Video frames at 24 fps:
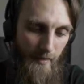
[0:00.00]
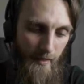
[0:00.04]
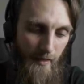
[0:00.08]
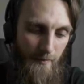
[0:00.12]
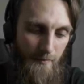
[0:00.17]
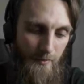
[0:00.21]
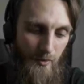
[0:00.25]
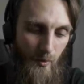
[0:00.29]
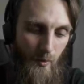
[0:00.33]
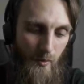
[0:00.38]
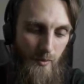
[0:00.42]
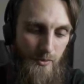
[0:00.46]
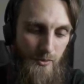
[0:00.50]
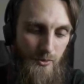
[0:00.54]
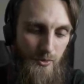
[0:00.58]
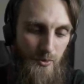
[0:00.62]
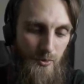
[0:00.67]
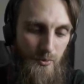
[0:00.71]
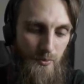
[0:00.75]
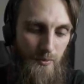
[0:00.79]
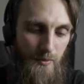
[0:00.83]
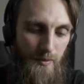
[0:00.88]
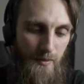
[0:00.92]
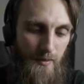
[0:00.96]
I'm going
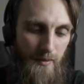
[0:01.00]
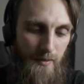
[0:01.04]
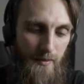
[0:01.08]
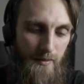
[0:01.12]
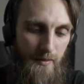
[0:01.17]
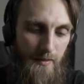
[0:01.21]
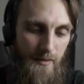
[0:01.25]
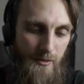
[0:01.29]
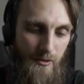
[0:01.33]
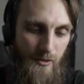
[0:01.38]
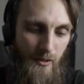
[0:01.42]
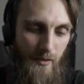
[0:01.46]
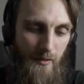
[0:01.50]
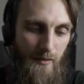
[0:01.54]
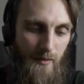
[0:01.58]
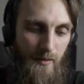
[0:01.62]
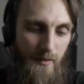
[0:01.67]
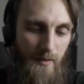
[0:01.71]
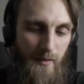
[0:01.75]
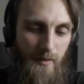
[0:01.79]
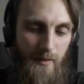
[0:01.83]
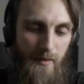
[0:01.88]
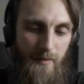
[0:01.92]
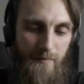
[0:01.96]
to,
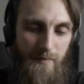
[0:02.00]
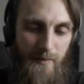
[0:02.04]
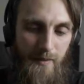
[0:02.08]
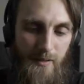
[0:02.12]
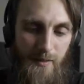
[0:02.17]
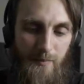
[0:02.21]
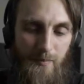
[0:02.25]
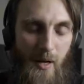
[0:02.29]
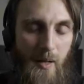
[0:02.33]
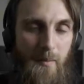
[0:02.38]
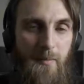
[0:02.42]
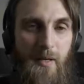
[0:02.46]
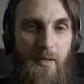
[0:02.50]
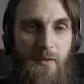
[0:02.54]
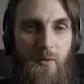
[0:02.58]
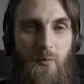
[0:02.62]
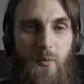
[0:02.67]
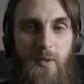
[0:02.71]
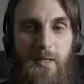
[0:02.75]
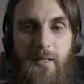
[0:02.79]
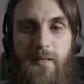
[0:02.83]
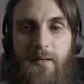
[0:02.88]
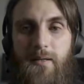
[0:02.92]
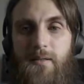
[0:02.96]
inshallah, probably on the
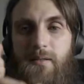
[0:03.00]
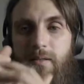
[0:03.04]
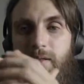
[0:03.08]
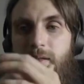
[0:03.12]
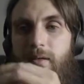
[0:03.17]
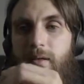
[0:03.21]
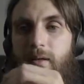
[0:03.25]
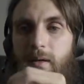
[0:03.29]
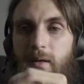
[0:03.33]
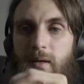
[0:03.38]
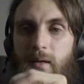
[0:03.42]
weekends.